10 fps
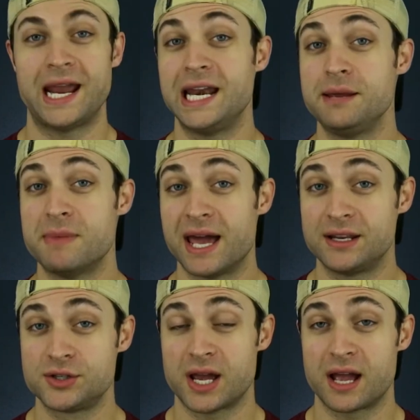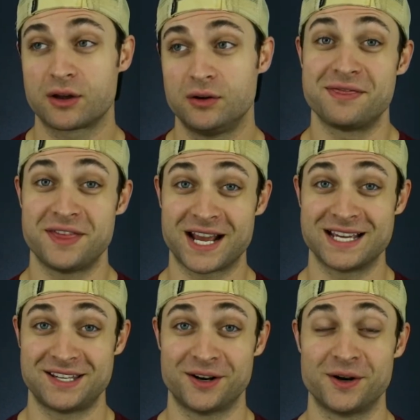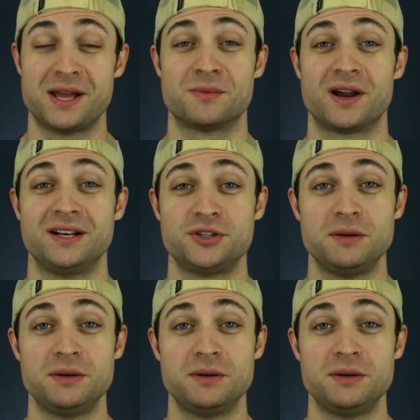Andi Matichak, I think I said her name right.